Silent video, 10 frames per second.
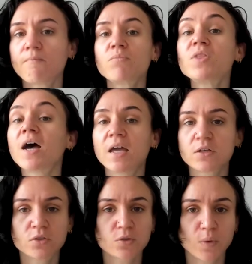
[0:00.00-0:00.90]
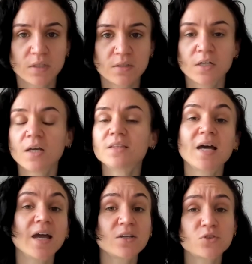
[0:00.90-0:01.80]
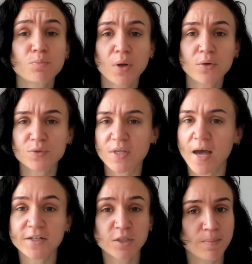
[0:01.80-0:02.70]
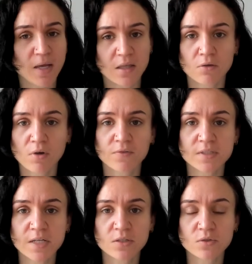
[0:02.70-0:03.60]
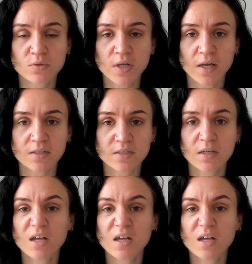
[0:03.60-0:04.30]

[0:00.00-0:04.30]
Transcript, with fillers: That extra tweet, that extra post that actually making the graphic takes two days,